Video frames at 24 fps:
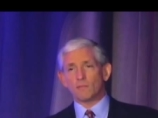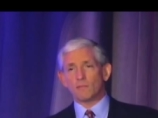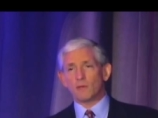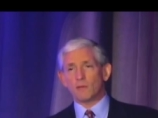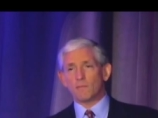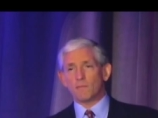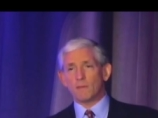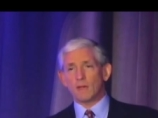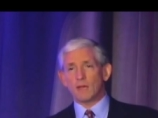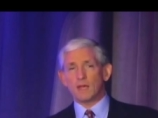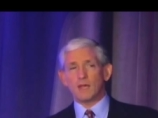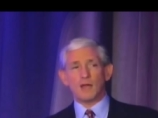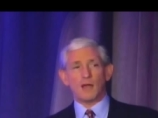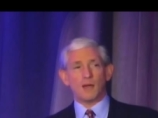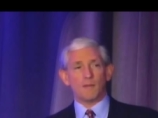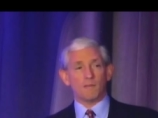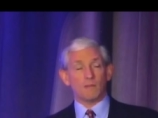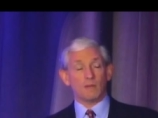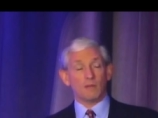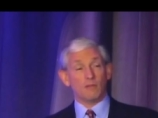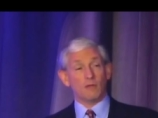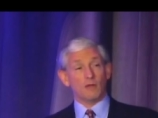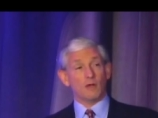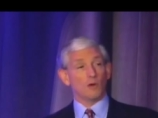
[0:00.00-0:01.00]
that may not be
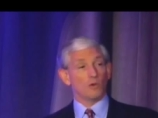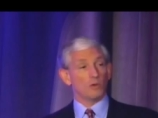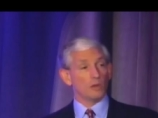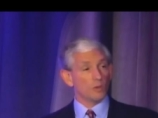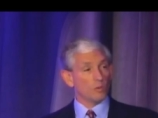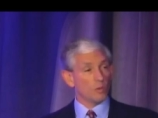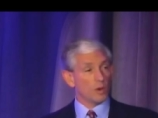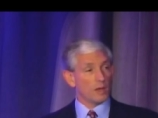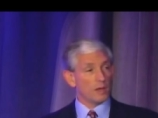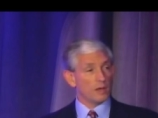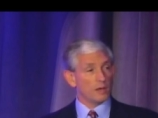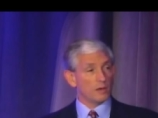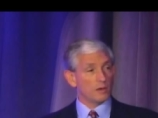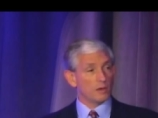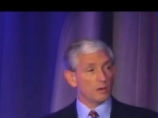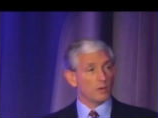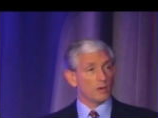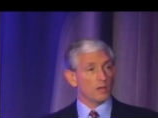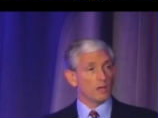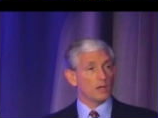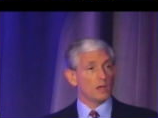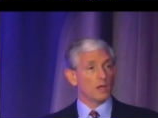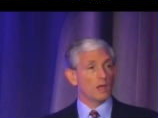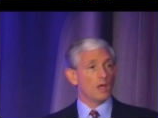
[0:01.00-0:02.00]
the only way to do
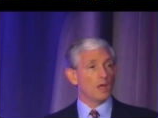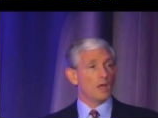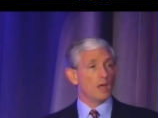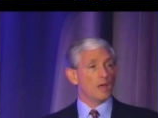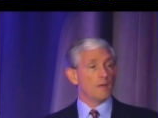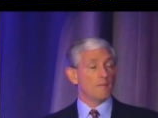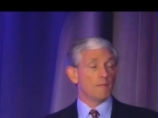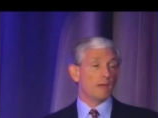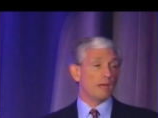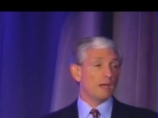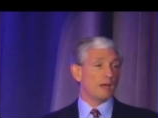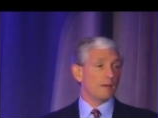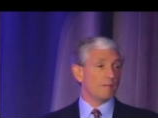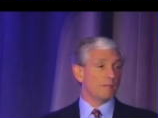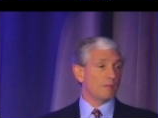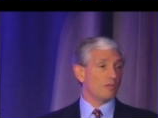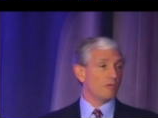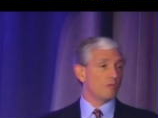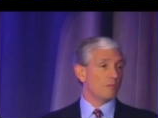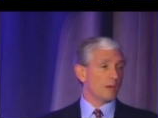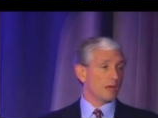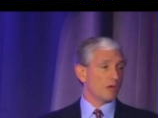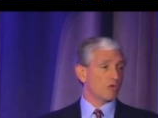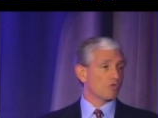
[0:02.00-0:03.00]
it, may not be the
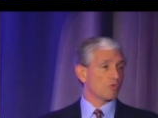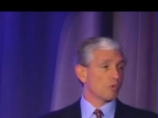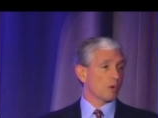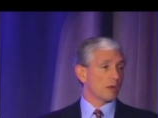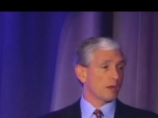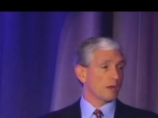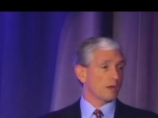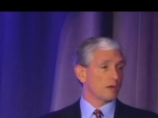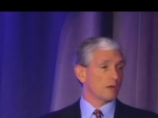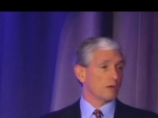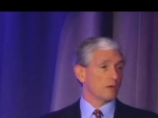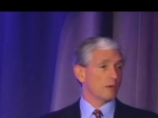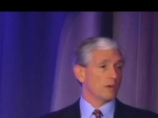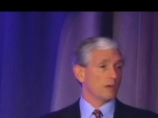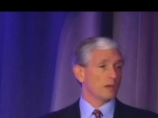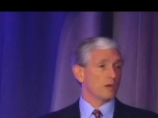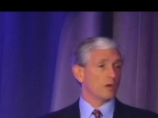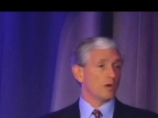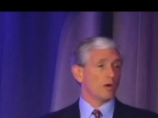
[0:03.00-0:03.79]
best way to do it.